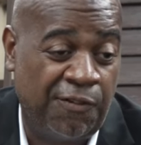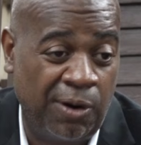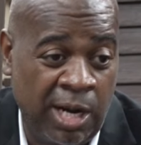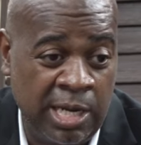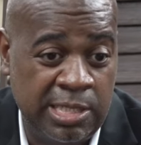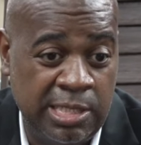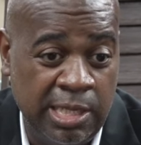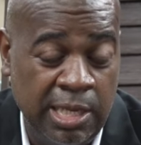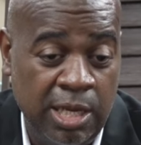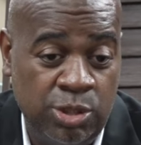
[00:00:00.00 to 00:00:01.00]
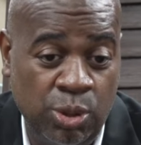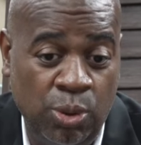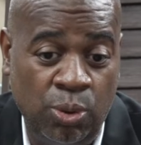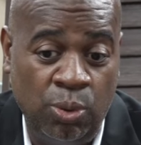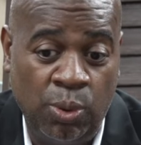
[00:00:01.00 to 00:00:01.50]
for us
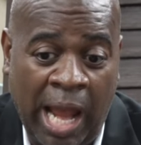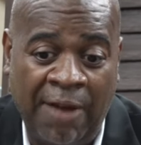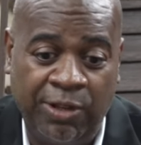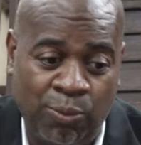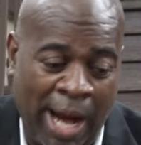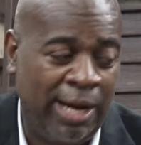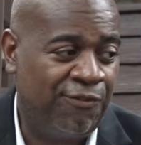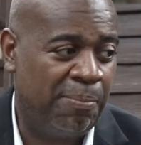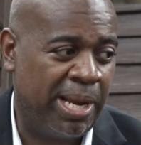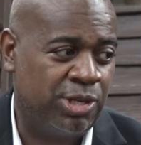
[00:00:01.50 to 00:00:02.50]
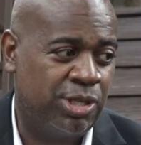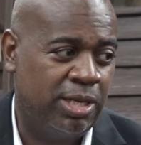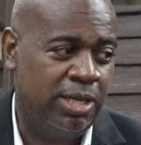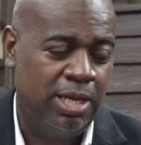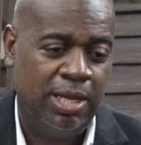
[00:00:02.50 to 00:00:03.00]
to have the right
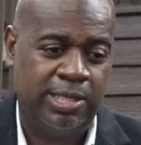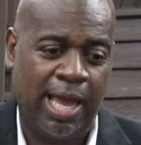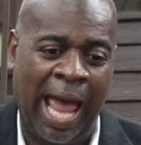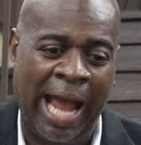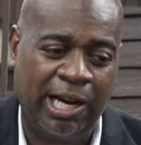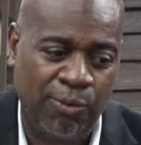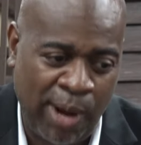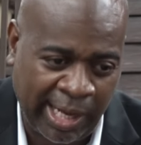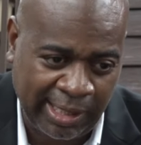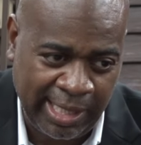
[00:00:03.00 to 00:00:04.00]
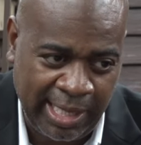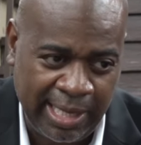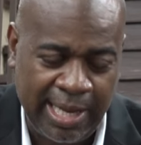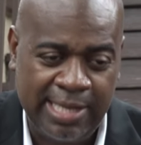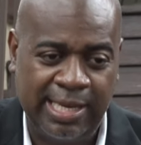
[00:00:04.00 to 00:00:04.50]
information, to act correctly,
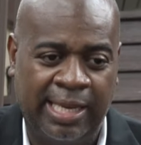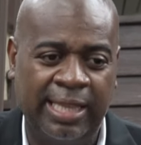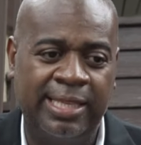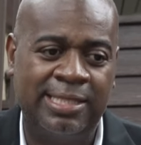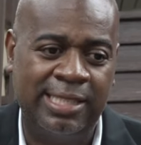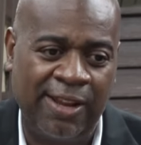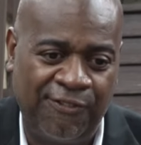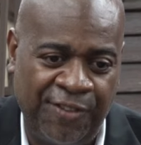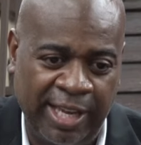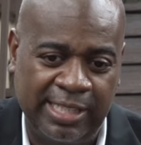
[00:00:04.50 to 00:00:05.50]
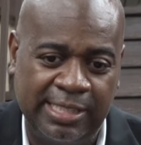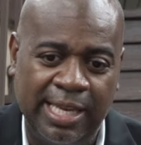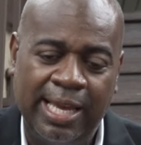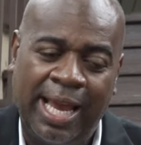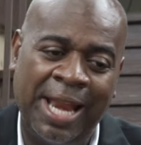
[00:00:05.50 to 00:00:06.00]
to get this thing fixed
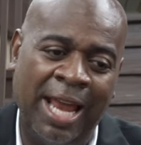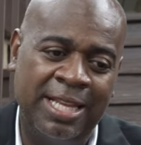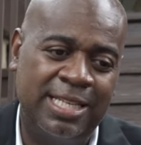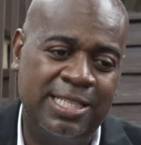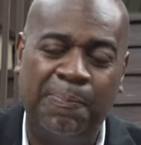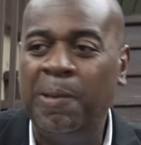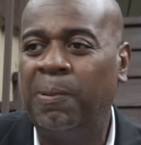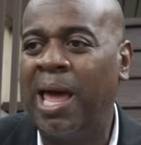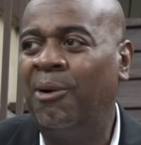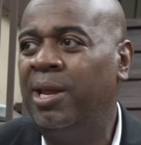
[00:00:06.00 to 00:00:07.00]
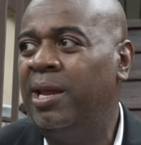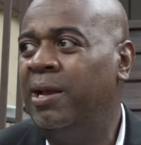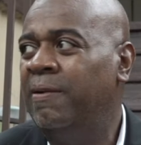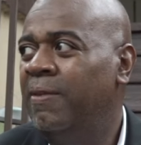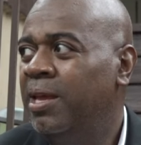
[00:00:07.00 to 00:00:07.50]
and not listen to people out
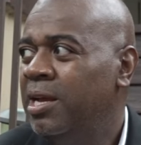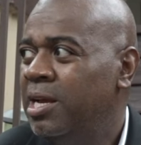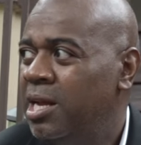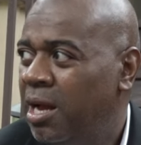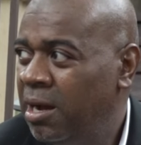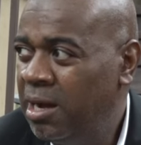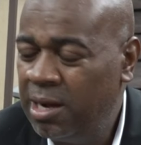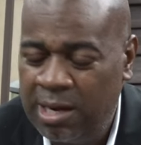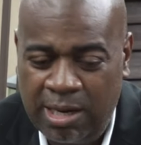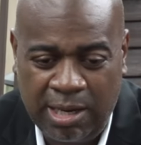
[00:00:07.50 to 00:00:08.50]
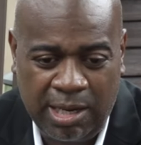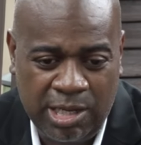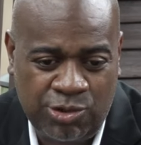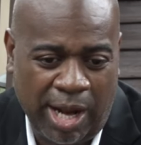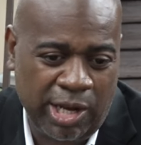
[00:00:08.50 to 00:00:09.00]
here uh,
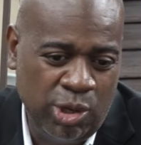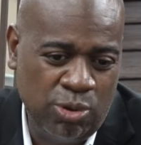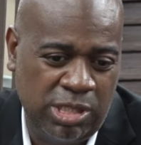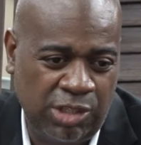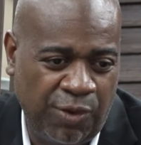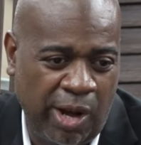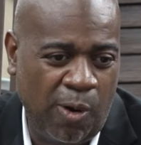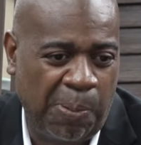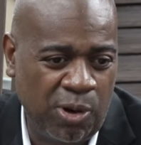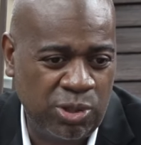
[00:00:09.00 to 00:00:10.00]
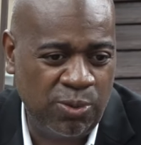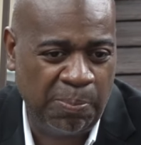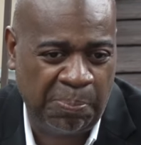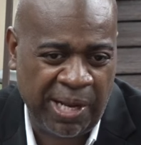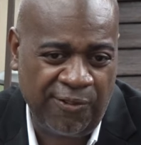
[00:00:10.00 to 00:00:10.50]
trying to use this for their own personal
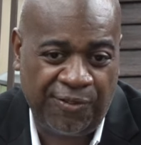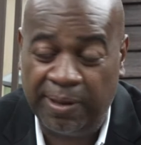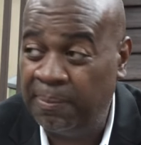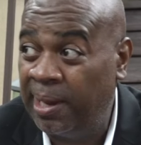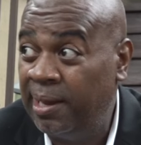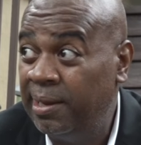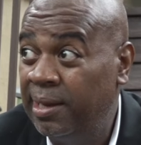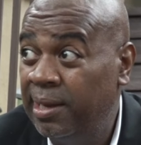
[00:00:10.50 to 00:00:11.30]
benefit, man.